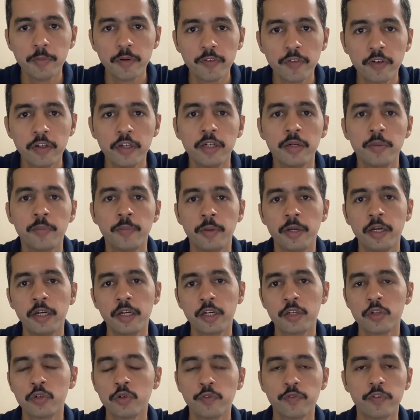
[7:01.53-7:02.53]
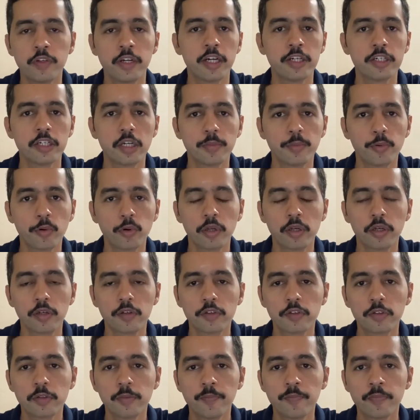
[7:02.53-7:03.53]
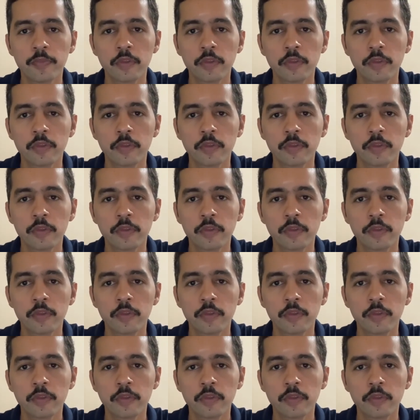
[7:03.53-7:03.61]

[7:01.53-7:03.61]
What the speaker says: penetration of financial products.